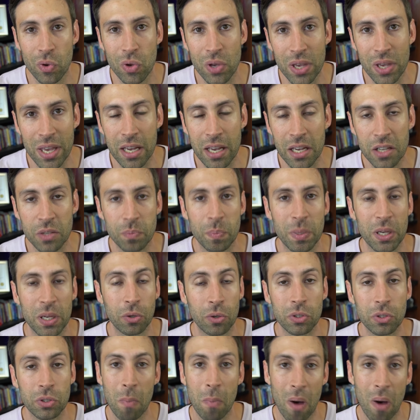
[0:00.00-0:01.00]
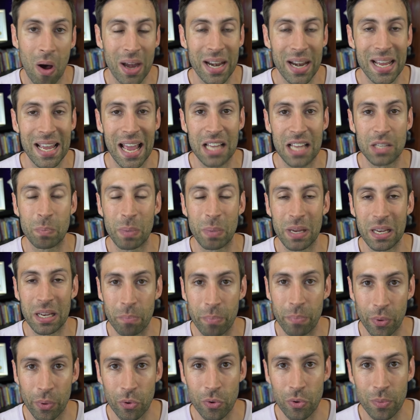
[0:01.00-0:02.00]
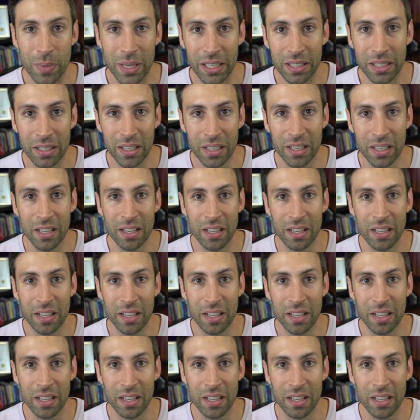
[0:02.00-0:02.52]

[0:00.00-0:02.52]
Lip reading: years because mining has been booming.